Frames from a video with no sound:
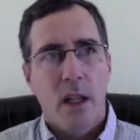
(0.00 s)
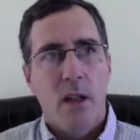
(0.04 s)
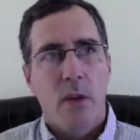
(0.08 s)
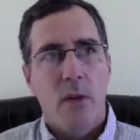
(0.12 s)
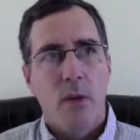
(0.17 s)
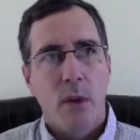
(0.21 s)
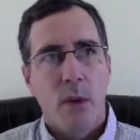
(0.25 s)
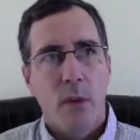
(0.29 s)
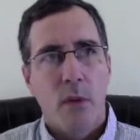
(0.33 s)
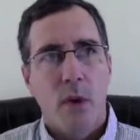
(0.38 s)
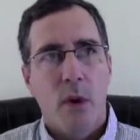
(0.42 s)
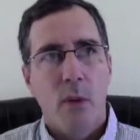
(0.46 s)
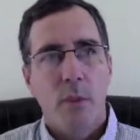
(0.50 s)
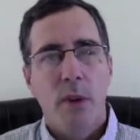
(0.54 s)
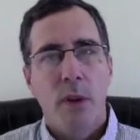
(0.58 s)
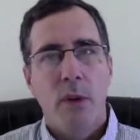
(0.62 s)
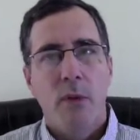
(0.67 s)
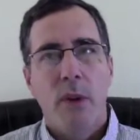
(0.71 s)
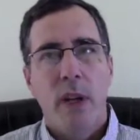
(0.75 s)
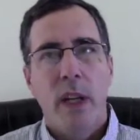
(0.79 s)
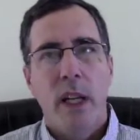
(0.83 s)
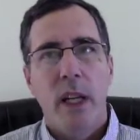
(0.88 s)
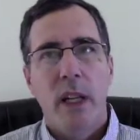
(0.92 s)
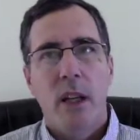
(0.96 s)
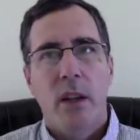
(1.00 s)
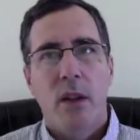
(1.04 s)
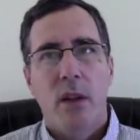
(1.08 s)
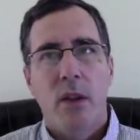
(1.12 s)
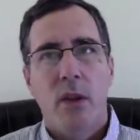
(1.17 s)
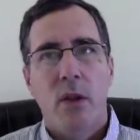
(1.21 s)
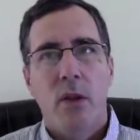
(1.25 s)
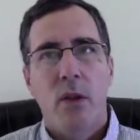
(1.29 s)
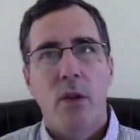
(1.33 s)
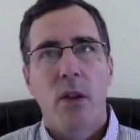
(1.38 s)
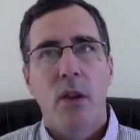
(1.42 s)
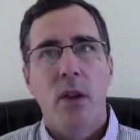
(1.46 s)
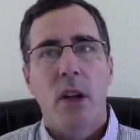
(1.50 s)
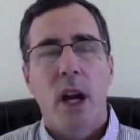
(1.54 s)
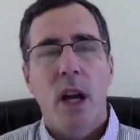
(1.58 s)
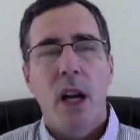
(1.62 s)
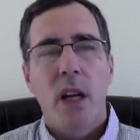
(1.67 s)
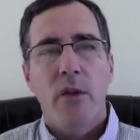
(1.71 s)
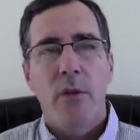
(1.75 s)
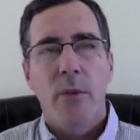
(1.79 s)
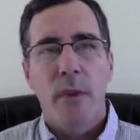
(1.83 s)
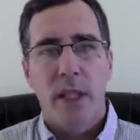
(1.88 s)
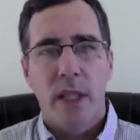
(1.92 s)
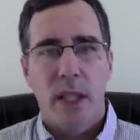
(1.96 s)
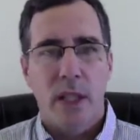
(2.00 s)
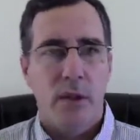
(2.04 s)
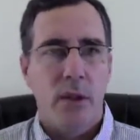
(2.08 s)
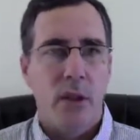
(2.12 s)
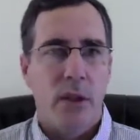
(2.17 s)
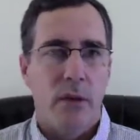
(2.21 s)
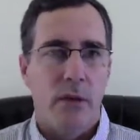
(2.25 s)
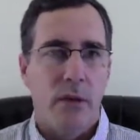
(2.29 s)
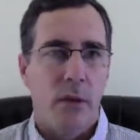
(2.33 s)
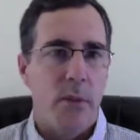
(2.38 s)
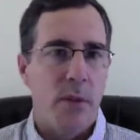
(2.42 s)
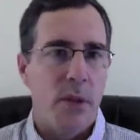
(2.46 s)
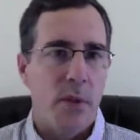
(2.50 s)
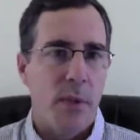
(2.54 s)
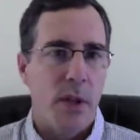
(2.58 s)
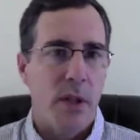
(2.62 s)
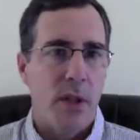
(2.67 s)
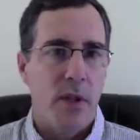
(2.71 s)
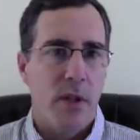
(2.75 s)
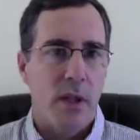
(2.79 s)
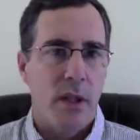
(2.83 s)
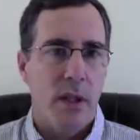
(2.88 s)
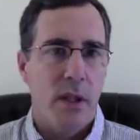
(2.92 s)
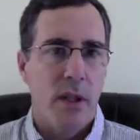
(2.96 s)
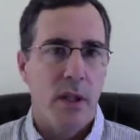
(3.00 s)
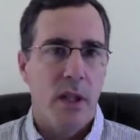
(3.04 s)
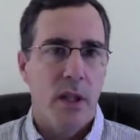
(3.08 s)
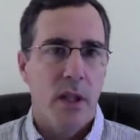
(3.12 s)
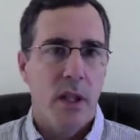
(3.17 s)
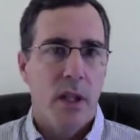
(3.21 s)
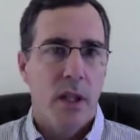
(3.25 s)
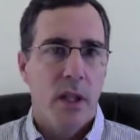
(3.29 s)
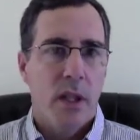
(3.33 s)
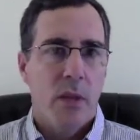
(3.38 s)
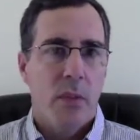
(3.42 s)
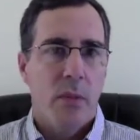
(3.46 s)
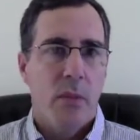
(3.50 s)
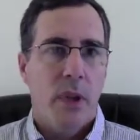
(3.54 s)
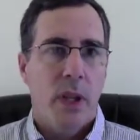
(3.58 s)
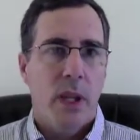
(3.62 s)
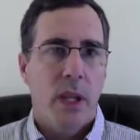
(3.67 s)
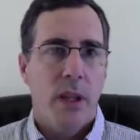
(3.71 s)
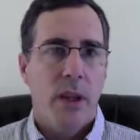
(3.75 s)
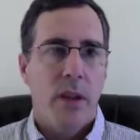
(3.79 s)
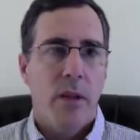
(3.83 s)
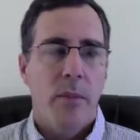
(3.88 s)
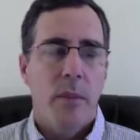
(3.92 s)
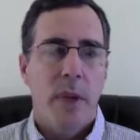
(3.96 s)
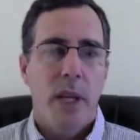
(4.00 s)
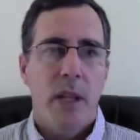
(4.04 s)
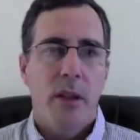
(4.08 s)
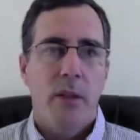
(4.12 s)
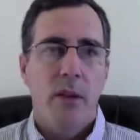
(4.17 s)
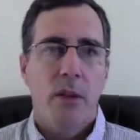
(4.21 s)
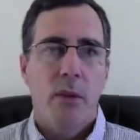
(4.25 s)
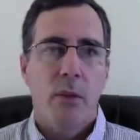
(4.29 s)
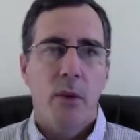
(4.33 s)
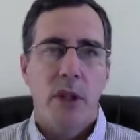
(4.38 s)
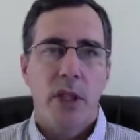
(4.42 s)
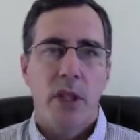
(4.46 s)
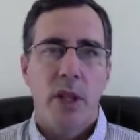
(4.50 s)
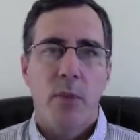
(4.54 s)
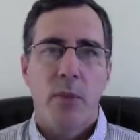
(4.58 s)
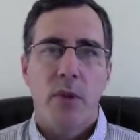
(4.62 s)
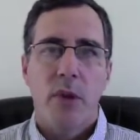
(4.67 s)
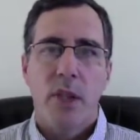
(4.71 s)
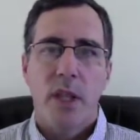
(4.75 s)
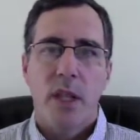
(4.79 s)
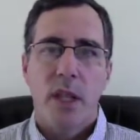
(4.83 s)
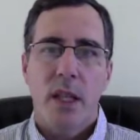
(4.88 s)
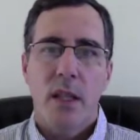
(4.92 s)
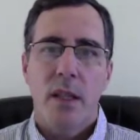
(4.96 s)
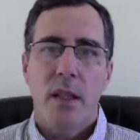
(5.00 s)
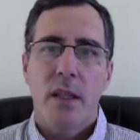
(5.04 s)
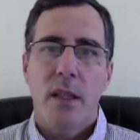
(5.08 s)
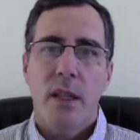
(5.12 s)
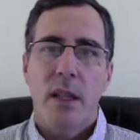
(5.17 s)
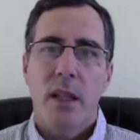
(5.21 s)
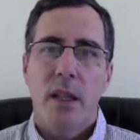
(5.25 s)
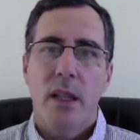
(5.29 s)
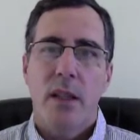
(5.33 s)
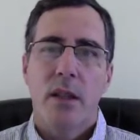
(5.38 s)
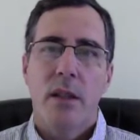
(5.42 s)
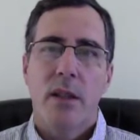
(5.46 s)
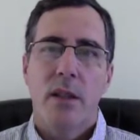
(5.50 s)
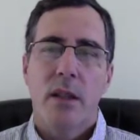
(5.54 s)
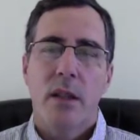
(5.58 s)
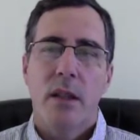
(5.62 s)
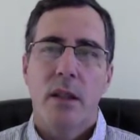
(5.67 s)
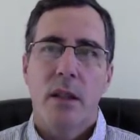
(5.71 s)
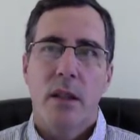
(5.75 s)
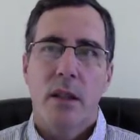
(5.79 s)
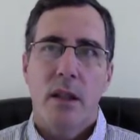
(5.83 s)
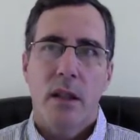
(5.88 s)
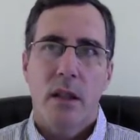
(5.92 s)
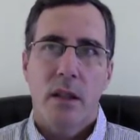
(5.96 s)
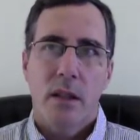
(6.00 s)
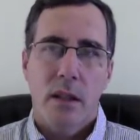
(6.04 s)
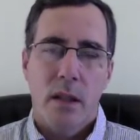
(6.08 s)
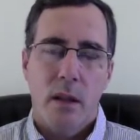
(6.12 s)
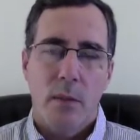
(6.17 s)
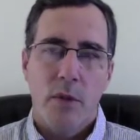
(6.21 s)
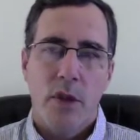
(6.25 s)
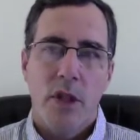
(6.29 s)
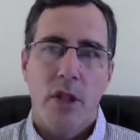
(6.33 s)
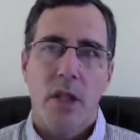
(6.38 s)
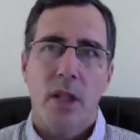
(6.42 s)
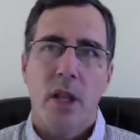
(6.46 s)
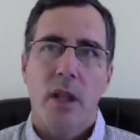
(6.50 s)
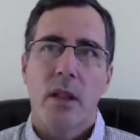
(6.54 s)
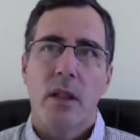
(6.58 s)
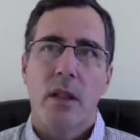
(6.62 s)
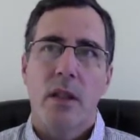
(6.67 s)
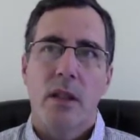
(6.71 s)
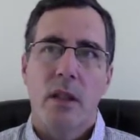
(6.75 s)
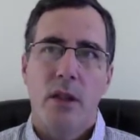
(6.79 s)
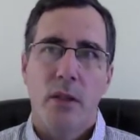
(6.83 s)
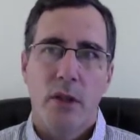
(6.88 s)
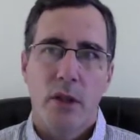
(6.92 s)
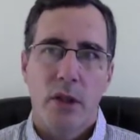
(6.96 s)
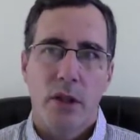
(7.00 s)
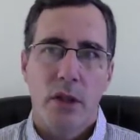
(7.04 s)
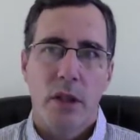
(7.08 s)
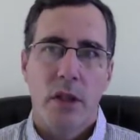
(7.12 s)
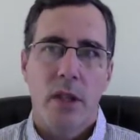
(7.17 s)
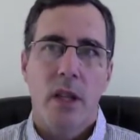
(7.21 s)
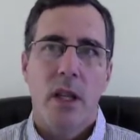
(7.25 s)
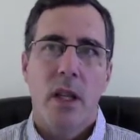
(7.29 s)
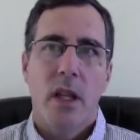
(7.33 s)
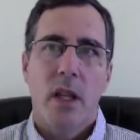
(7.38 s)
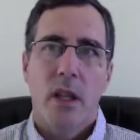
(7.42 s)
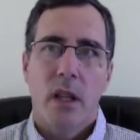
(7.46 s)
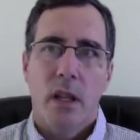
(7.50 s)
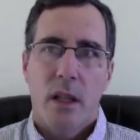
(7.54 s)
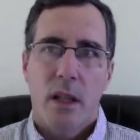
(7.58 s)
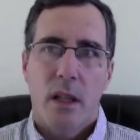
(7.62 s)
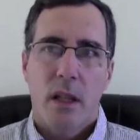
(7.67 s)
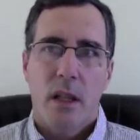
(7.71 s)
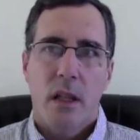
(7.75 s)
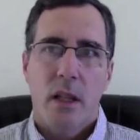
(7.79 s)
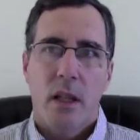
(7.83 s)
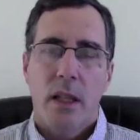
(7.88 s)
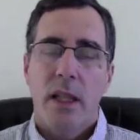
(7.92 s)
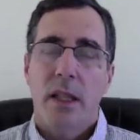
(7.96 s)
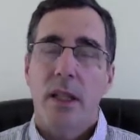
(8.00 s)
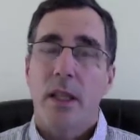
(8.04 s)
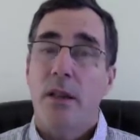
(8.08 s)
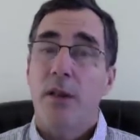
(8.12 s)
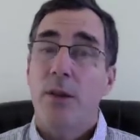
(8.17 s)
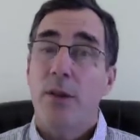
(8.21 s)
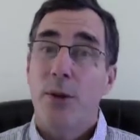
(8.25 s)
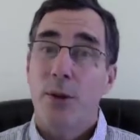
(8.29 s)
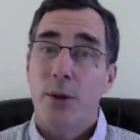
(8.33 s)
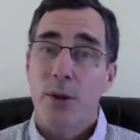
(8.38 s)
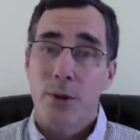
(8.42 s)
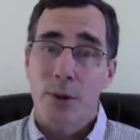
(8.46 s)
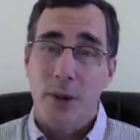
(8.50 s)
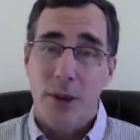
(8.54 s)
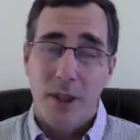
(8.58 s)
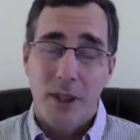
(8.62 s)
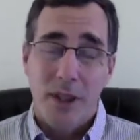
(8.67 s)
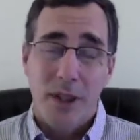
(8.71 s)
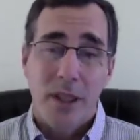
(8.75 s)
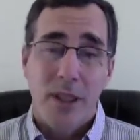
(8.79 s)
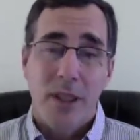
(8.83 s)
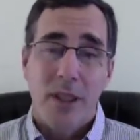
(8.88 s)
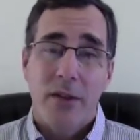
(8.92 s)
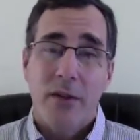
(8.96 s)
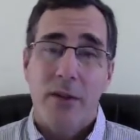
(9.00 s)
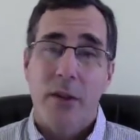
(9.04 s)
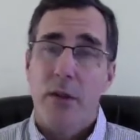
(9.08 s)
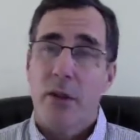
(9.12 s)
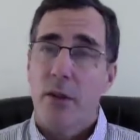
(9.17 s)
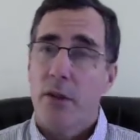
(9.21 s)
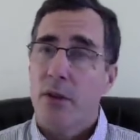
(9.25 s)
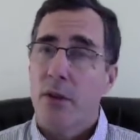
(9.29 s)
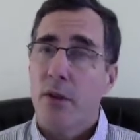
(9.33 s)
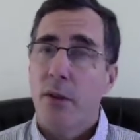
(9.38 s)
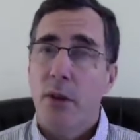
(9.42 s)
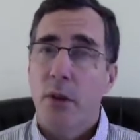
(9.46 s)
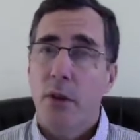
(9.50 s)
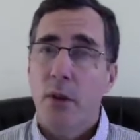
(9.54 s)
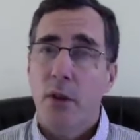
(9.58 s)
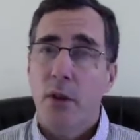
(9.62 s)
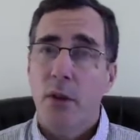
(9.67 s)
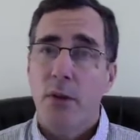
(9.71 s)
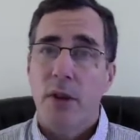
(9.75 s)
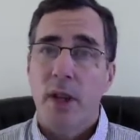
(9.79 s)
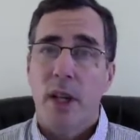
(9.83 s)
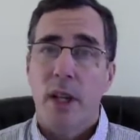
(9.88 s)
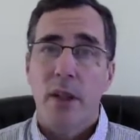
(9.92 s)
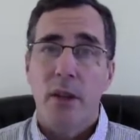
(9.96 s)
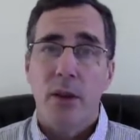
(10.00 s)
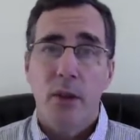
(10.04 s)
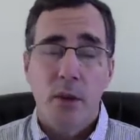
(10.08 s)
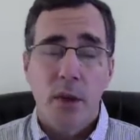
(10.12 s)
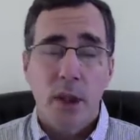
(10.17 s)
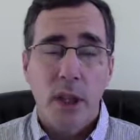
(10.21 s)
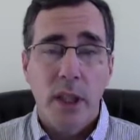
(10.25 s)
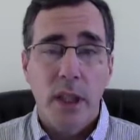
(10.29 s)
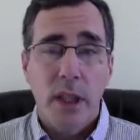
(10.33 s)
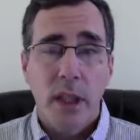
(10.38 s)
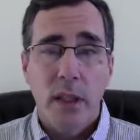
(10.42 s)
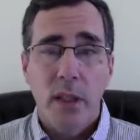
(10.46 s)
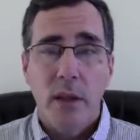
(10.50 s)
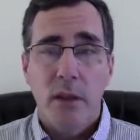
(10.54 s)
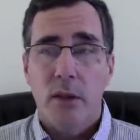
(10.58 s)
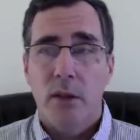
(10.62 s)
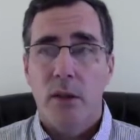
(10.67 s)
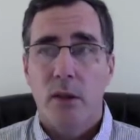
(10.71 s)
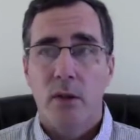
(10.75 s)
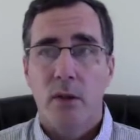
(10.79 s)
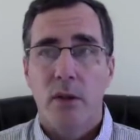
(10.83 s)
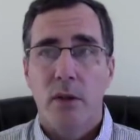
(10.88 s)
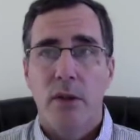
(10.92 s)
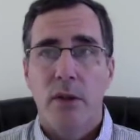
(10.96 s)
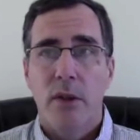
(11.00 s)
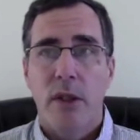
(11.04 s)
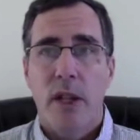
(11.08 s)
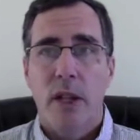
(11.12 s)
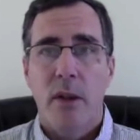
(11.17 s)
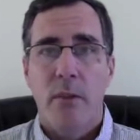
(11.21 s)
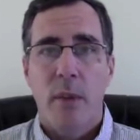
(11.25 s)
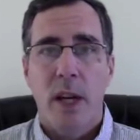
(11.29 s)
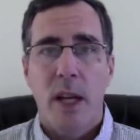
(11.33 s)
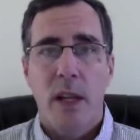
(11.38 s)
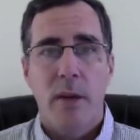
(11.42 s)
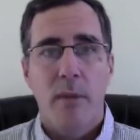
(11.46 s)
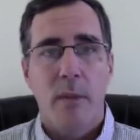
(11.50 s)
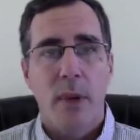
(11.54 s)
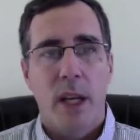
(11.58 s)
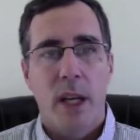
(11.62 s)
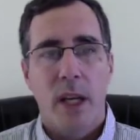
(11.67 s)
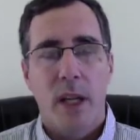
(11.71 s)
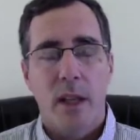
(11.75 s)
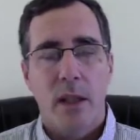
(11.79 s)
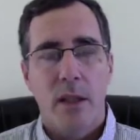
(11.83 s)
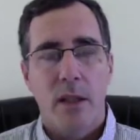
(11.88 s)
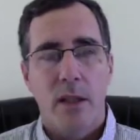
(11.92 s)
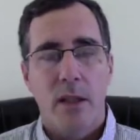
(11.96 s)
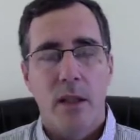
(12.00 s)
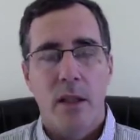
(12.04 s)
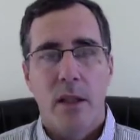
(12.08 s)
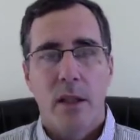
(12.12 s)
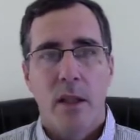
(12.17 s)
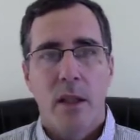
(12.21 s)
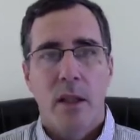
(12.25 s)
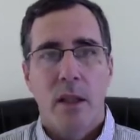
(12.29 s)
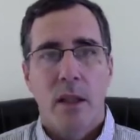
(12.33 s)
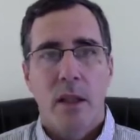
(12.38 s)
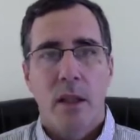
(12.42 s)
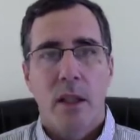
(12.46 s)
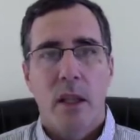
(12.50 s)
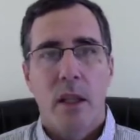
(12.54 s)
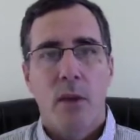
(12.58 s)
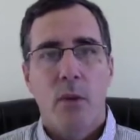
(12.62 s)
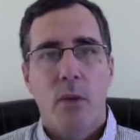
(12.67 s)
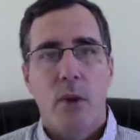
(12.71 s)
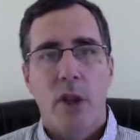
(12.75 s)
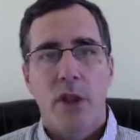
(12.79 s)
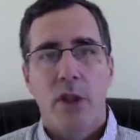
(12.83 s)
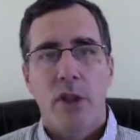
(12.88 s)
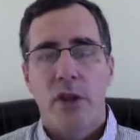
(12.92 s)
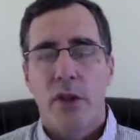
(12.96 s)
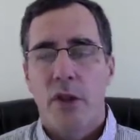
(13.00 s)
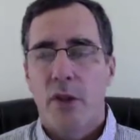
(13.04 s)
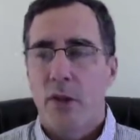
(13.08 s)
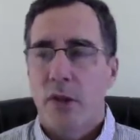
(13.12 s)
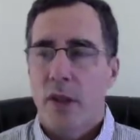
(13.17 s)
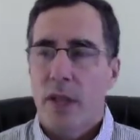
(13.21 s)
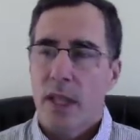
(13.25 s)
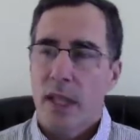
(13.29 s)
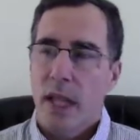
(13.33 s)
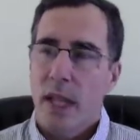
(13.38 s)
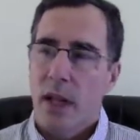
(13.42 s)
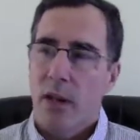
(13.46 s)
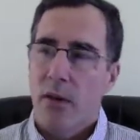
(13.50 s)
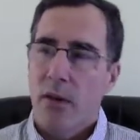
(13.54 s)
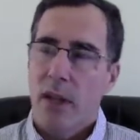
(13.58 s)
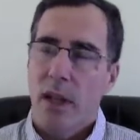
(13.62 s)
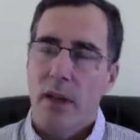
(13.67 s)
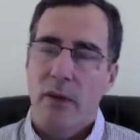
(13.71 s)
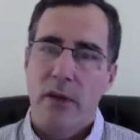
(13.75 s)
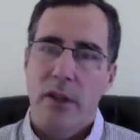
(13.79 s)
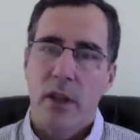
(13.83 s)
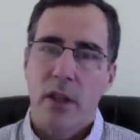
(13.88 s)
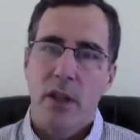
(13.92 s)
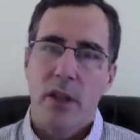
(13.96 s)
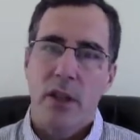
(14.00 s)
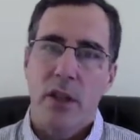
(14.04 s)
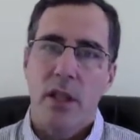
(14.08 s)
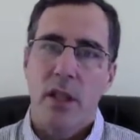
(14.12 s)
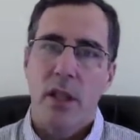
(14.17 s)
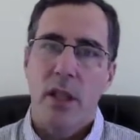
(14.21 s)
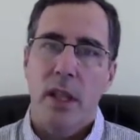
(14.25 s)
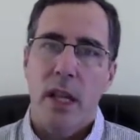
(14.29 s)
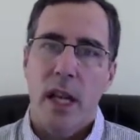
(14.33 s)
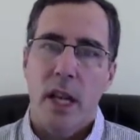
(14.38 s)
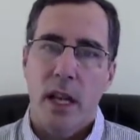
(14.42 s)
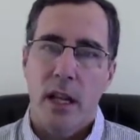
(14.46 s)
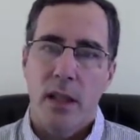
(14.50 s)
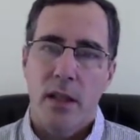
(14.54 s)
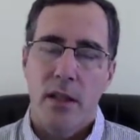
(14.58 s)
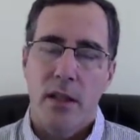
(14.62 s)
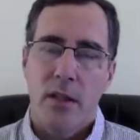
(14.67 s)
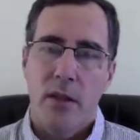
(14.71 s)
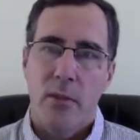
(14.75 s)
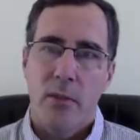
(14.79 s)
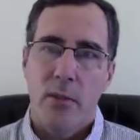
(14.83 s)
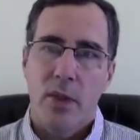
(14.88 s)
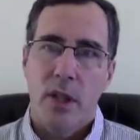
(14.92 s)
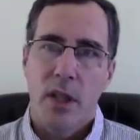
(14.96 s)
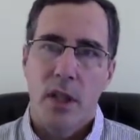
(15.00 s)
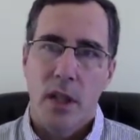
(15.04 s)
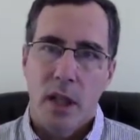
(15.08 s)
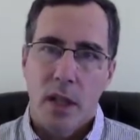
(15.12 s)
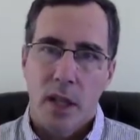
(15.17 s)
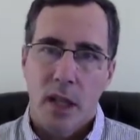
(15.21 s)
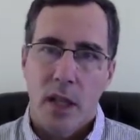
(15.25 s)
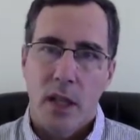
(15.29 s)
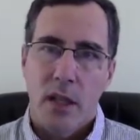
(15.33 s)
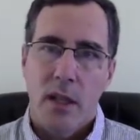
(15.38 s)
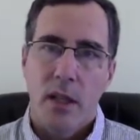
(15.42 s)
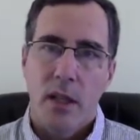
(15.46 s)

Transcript: We won't be reading a whole lot of material from Spinoza, but the manner in which he presents his assumptions and conclusions is unusual. For those of you who have done Euclid or who've done mathematics in which you set out definitions and axioms and